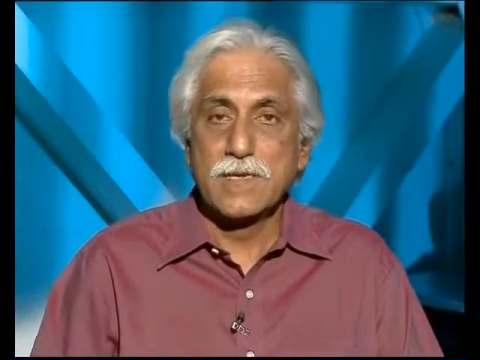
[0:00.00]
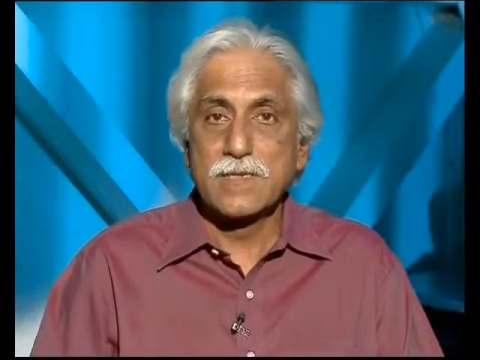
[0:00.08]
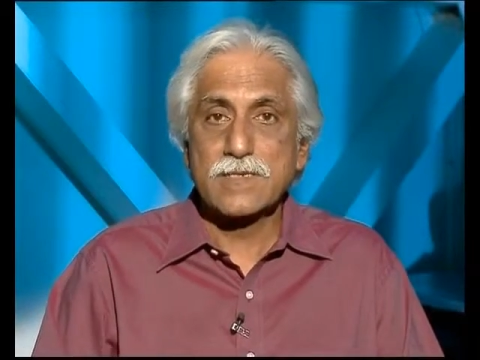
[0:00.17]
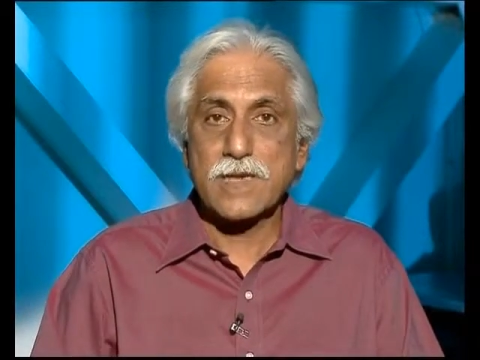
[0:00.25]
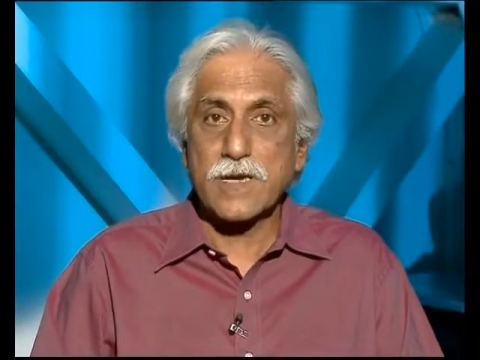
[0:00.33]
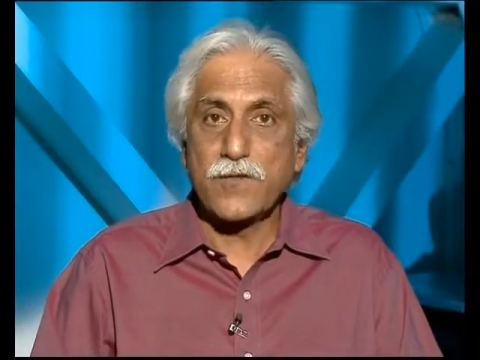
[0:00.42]

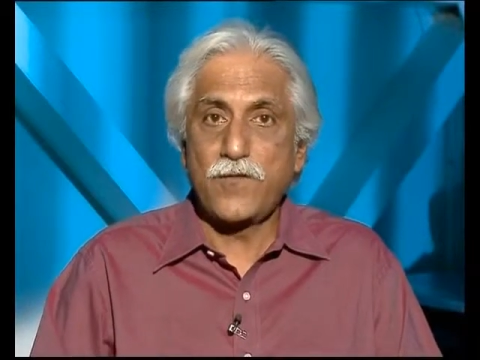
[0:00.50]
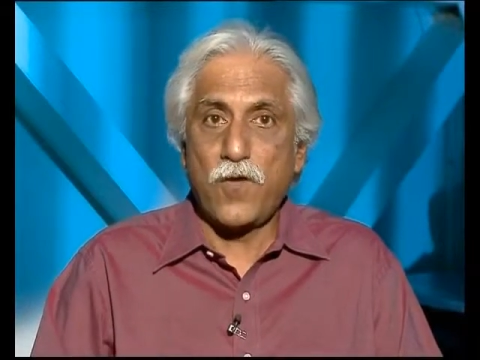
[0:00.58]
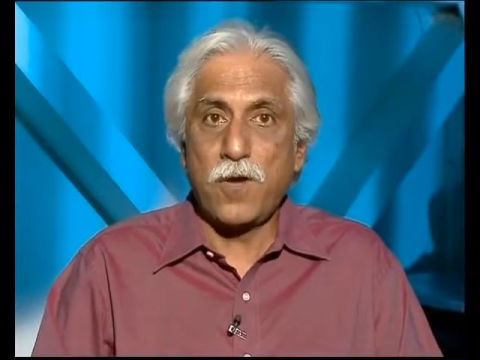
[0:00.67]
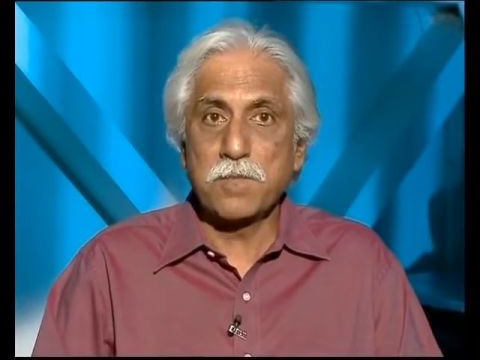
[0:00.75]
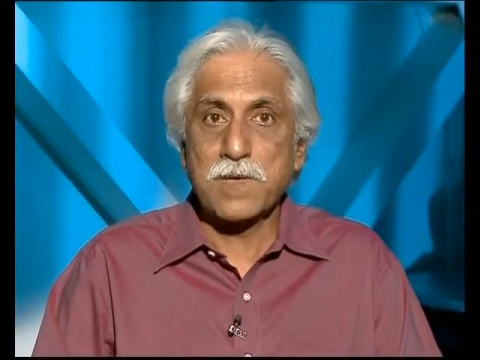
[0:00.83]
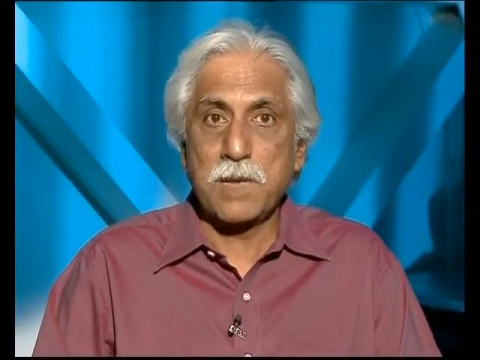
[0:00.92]
This kind of
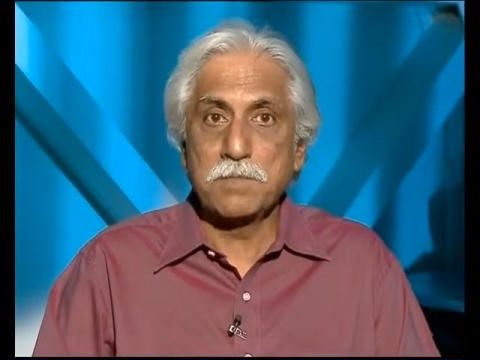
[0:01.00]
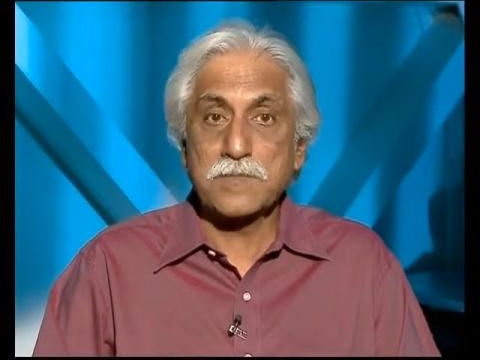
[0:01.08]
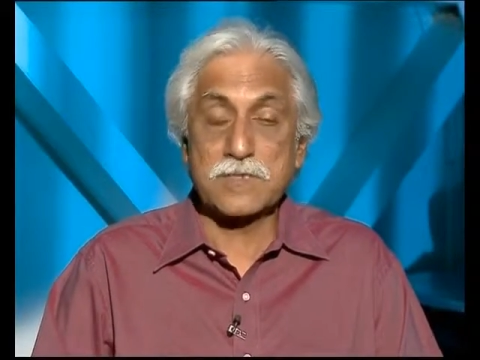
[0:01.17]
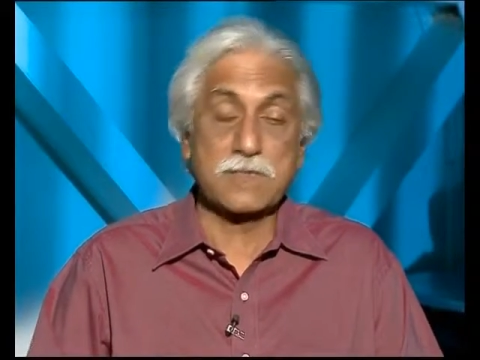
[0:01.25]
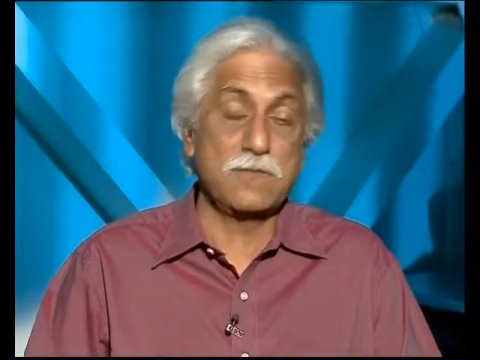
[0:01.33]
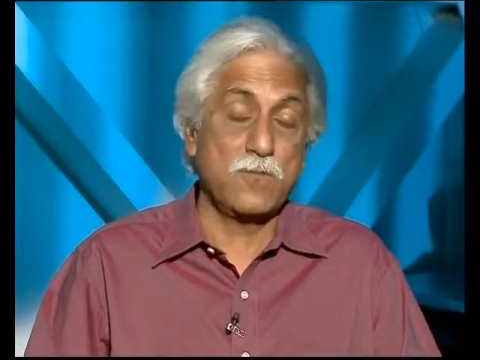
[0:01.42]
form
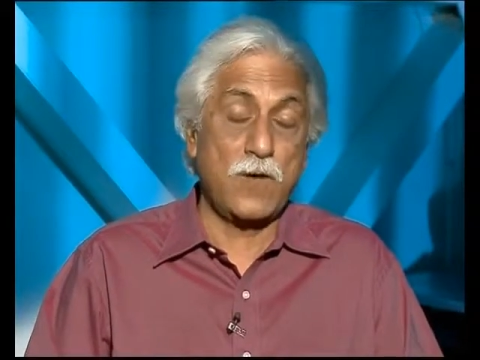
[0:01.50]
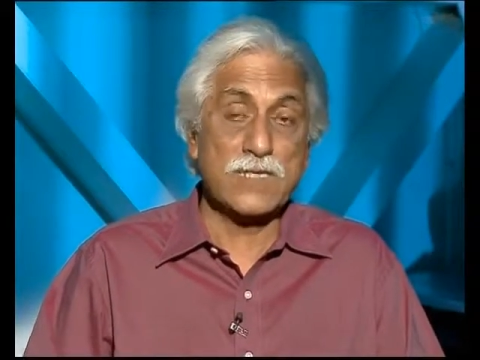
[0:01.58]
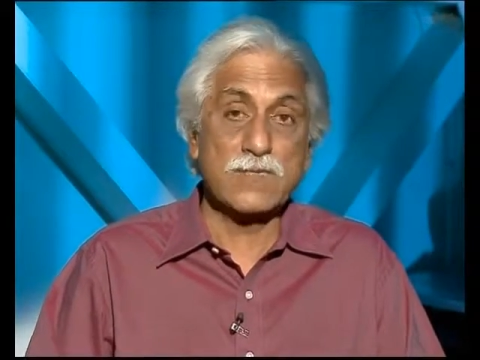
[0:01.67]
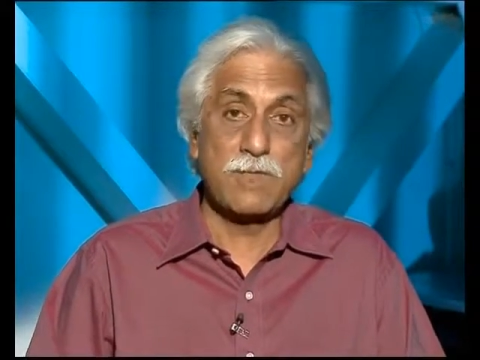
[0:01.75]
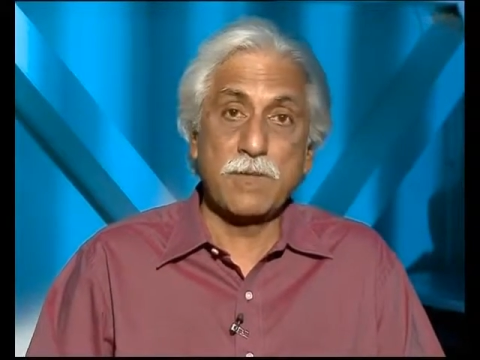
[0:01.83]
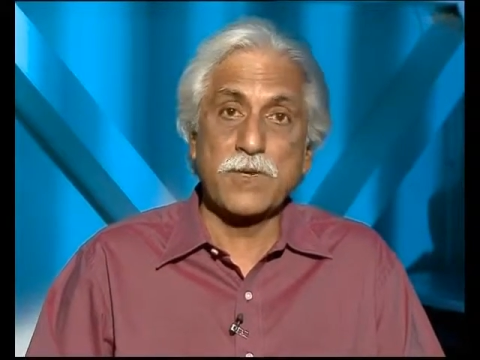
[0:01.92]
comes
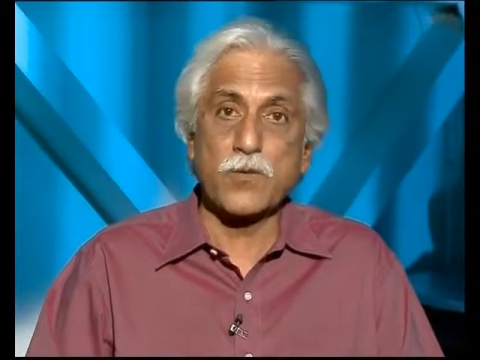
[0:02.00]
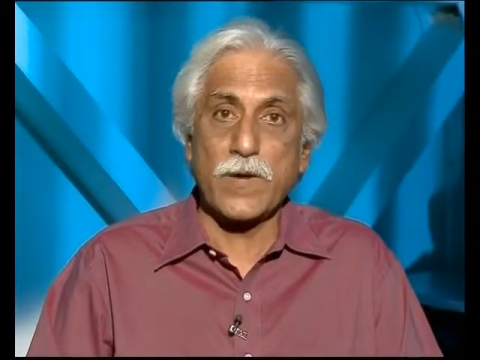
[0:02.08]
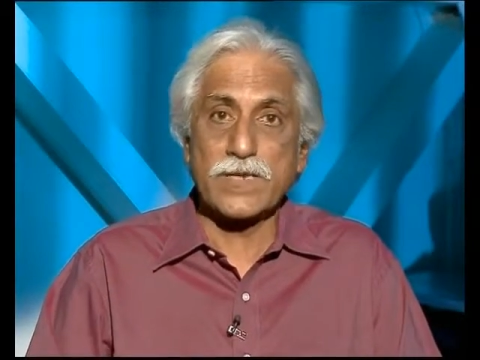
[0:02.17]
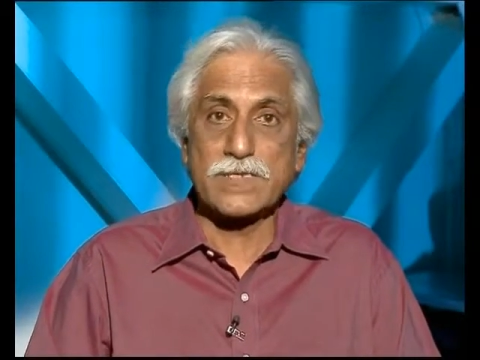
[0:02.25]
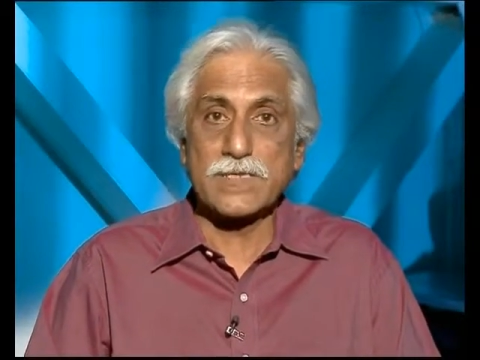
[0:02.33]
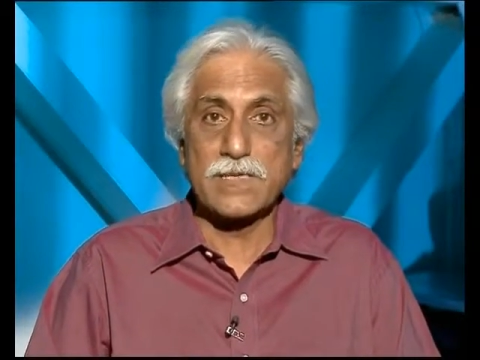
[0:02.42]
once, maybe
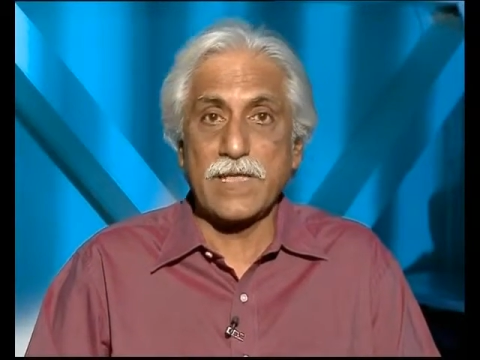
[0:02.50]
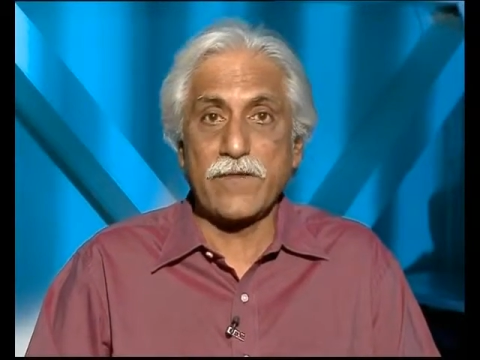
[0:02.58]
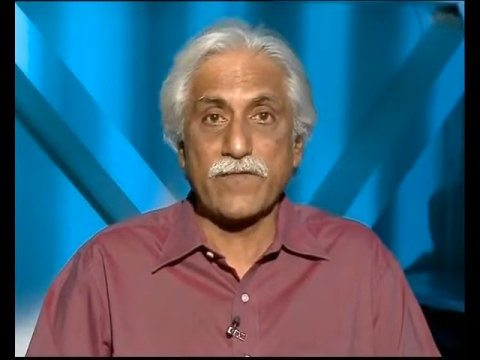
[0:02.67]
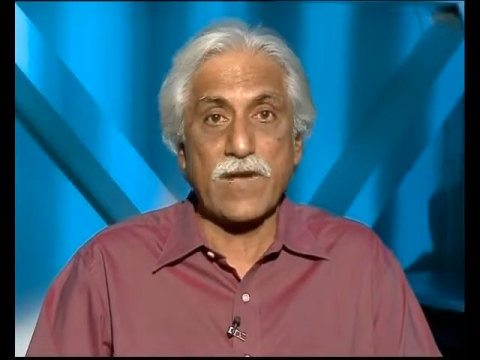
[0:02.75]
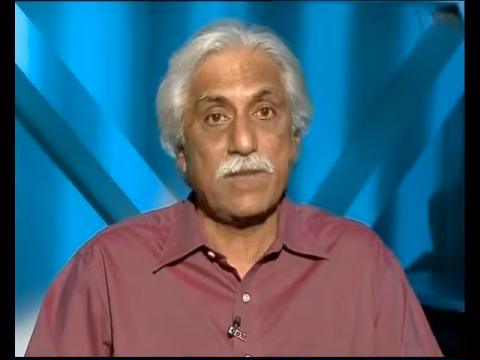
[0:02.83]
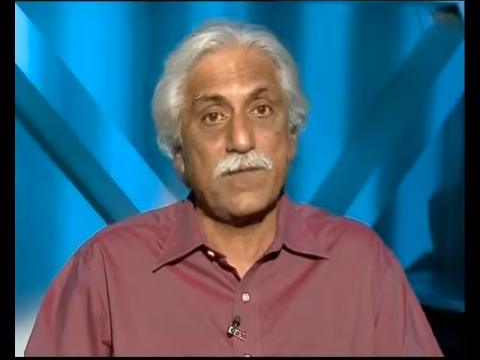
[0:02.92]
twice in a
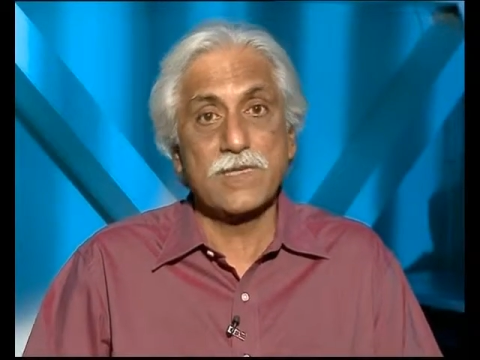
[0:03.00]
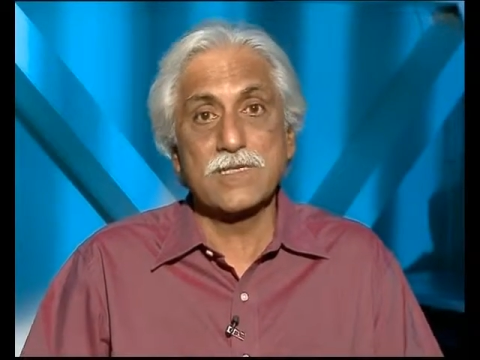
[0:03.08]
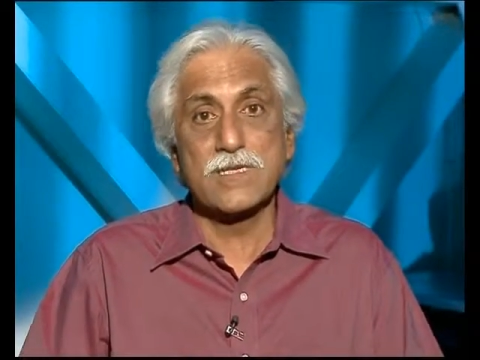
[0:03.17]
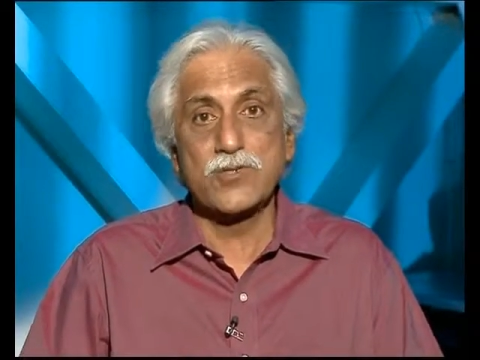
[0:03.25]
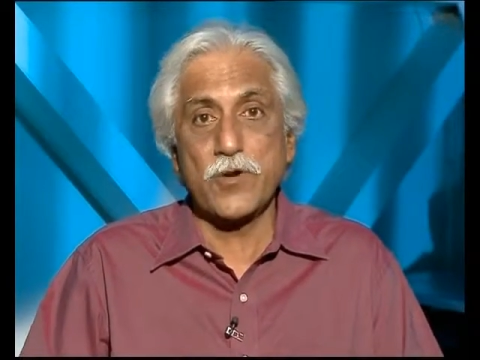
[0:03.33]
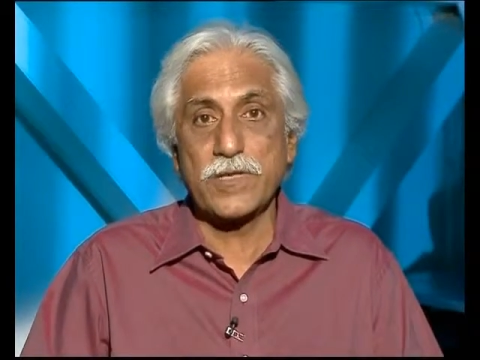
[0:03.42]
lifetime, and
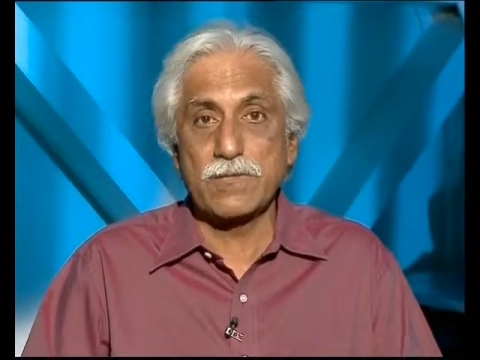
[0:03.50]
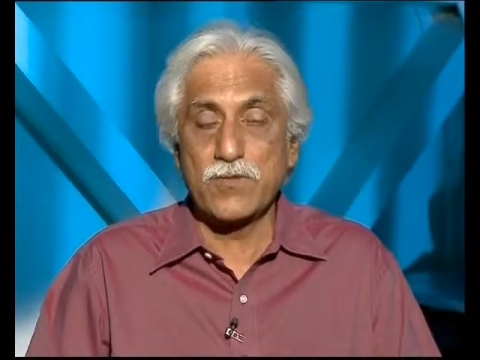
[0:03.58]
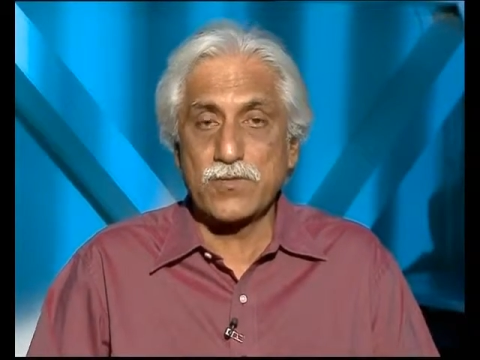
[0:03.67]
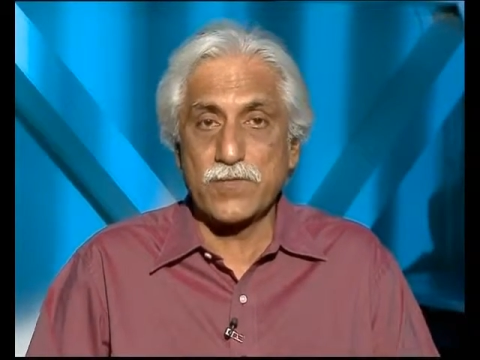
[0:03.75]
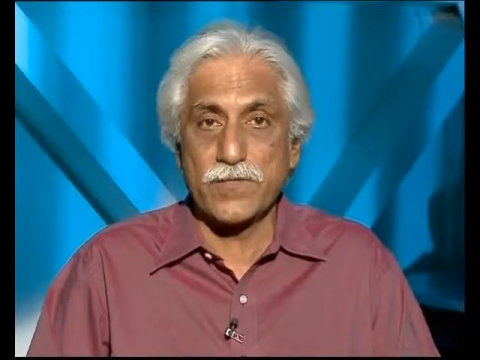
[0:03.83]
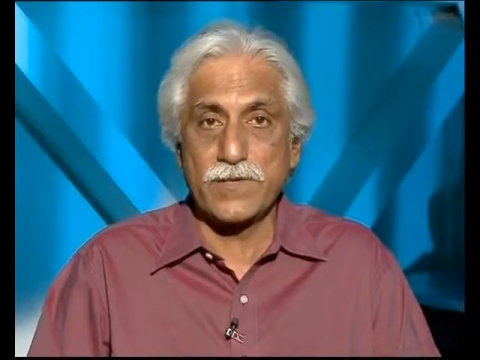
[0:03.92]
he's enjoying the
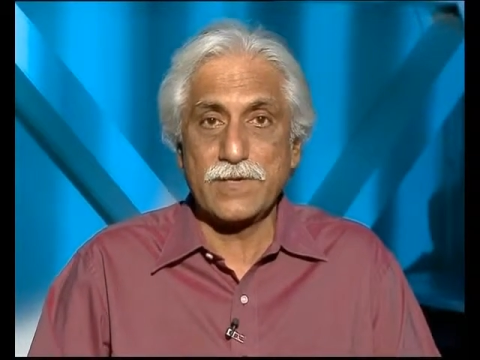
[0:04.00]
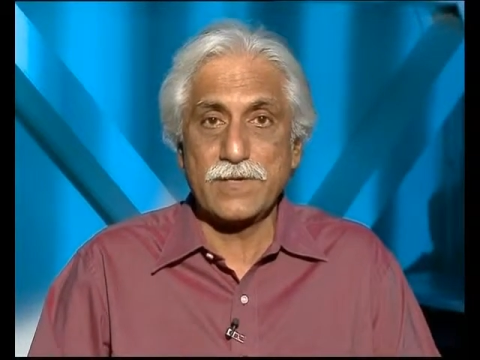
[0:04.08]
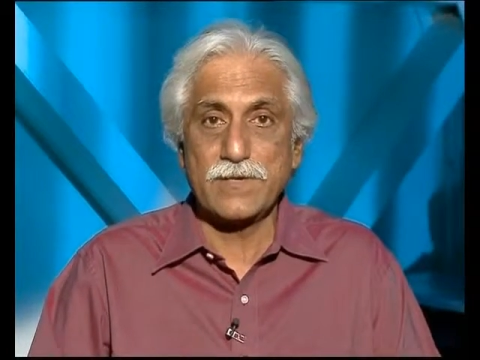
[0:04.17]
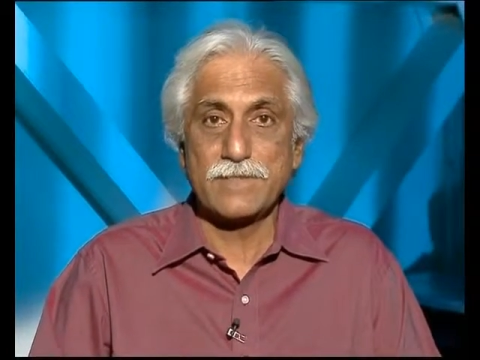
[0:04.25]
most of it.